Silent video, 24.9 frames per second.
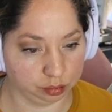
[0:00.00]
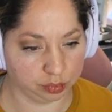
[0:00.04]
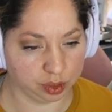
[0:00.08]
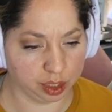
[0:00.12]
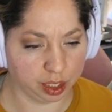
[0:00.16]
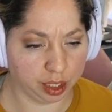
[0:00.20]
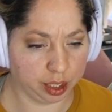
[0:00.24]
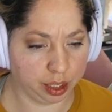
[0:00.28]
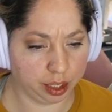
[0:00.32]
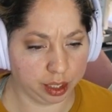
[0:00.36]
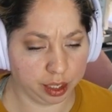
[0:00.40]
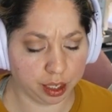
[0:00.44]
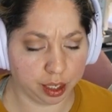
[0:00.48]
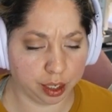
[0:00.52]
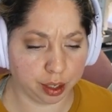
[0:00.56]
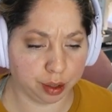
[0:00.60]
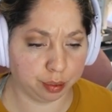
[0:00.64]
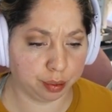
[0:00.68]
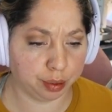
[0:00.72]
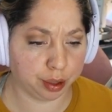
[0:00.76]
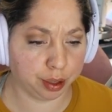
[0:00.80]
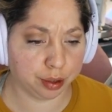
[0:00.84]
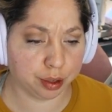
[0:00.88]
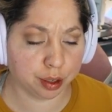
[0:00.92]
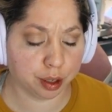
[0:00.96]
Yeah,
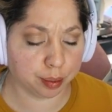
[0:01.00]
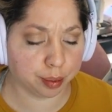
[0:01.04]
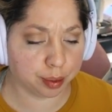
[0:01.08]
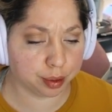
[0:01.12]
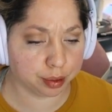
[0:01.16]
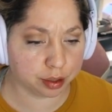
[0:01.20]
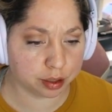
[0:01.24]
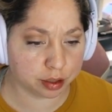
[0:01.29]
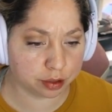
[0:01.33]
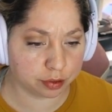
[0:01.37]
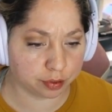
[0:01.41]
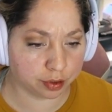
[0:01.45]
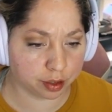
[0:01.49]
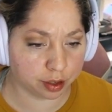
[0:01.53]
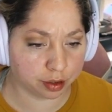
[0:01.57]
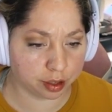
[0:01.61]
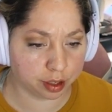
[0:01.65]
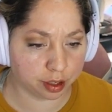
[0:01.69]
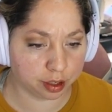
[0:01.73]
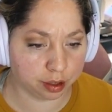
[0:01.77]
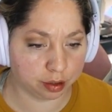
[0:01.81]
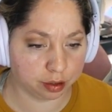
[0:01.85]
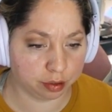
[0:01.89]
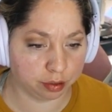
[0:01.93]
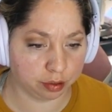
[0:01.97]
well, you care about this fairy.
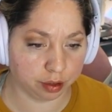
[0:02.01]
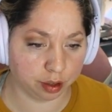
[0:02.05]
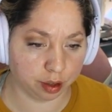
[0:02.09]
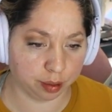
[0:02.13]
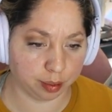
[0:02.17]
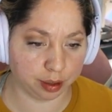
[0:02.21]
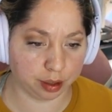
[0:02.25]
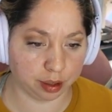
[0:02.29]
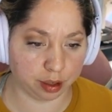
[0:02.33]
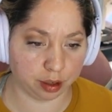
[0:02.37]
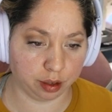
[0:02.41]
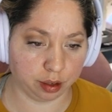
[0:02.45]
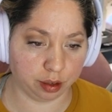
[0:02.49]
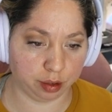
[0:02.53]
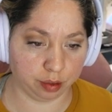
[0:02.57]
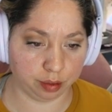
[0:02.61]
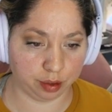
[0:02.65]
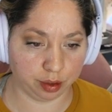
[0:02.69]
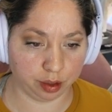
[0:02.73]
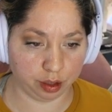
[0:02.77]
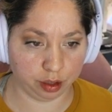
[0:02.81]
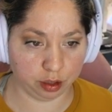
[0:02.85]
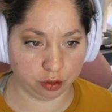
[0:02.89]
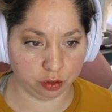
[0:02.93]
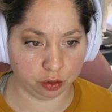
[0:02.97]
You don't care about that other
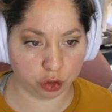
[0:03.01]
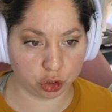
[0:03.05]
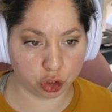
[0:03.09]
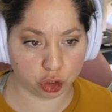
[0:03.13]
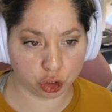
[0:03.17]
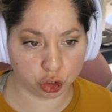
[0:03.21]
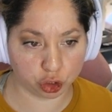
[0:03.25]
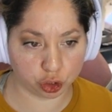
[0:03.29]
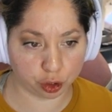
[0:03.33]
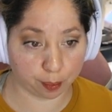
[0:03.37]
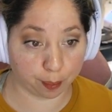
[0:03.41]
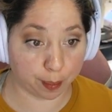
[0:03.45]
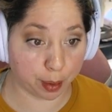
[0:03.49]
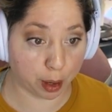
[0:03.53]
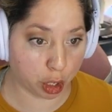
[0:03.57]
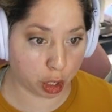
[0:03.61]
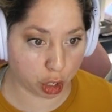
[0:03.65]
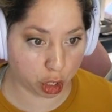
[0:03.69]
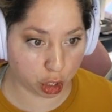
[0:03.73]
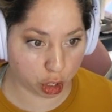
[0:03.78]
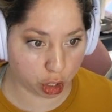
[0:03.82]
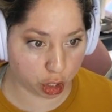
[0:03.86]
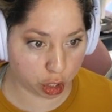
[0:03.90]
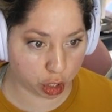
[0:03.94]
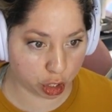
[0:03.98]
one. You
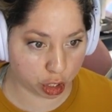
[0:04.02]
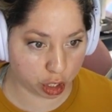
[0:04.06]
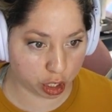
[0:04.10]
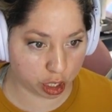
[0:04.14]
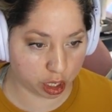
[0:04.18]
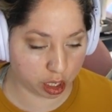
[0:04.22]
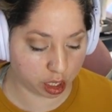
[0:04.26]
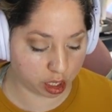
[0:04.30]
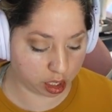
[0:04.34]
murdered.